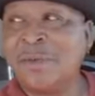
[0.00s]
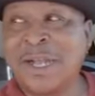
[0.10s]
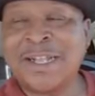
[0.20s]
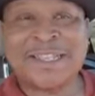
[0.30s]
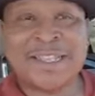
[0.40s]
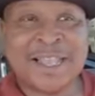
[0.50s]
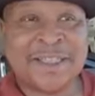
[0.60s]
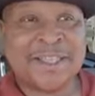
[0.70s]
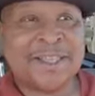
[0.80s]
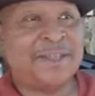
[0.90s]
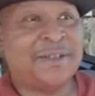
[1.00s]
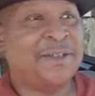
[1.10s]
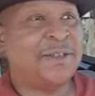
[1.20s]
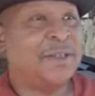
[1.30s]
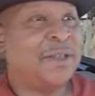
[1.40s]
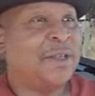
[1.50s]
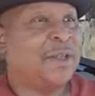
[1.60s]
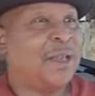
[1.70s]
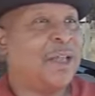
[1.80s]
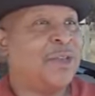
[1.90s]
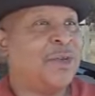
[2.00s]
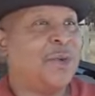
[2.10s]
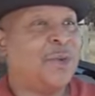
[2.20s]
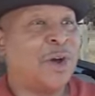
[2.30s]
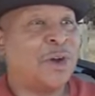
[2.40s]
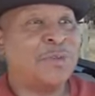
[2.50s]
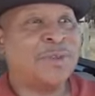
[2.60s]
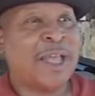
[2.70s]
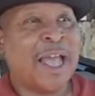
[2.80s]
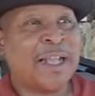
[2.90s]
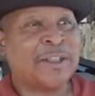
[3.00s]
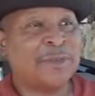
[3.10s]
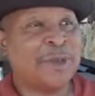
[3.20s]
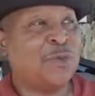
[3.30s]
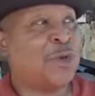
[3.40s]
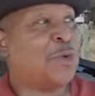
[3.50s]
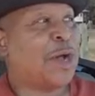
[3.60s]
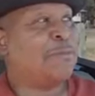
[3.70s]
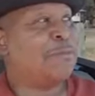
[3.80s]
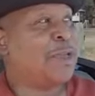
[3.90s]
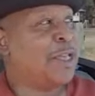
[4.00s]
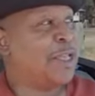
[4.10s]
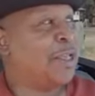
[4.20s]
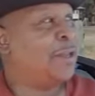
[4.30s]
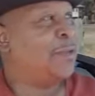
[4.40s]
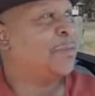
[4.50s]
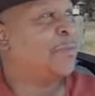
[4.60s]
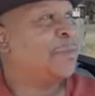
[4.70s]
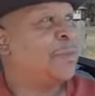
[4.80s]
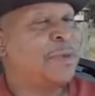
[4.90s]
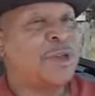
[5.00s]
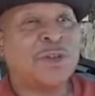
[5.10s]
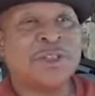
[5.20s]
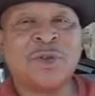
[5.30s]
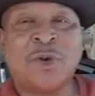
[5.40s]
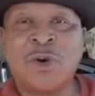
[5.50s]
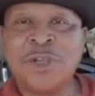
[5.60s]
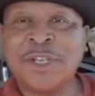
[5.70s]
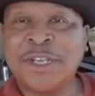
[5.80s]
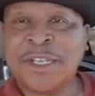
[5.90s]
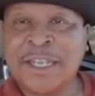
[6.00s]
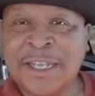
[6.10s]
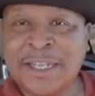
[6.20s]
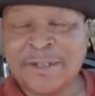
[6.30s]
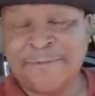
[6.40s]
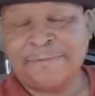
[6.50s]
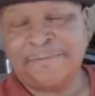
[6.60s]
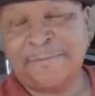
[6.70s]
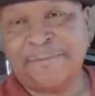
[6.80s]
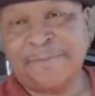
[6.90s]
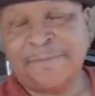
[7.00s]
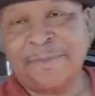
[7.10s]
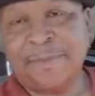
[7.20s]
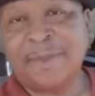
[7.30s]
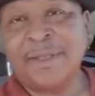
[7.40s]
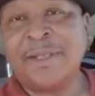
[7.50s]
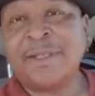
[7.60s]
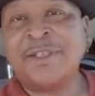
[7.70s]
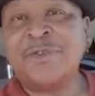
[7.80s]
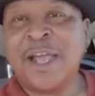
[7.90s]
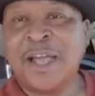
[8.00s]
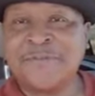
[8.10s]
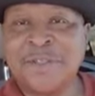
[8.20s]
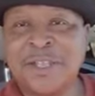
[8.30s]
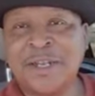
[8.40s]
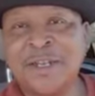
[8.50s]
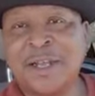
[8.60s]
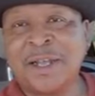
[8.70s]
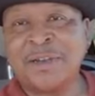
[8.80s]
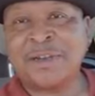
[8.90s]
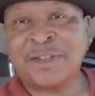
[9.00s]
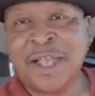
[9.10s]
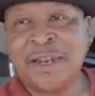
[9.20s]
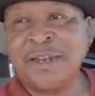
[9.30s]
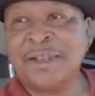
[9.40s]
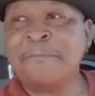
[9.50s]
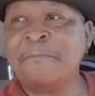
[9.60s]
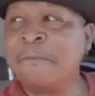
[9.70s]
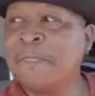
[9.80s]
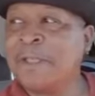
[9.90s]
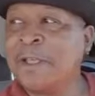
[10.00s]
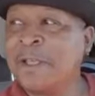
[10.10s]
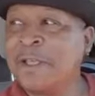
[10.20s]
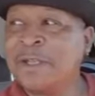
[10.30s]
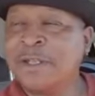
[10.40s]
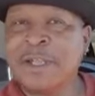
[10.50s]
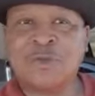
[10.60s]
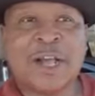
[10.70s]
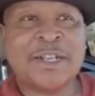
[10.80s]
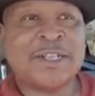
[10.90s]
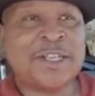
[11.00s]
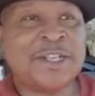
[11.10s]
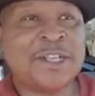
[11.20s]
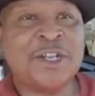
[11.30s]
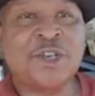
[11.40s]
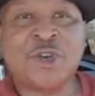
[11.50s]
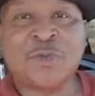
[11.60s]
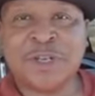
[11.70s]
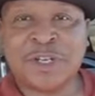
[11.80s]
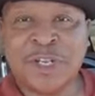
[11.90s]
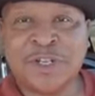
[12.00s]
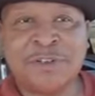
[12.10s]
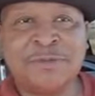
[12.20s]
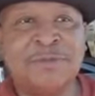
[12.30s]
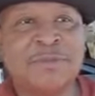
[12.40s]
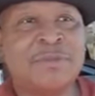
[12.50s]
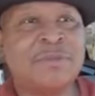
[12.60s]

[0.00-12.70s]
when I say things. And you are welcome to ask me, what do I mean? Because in all you're getting, you have to get an understanding. That's why I teach interpretation,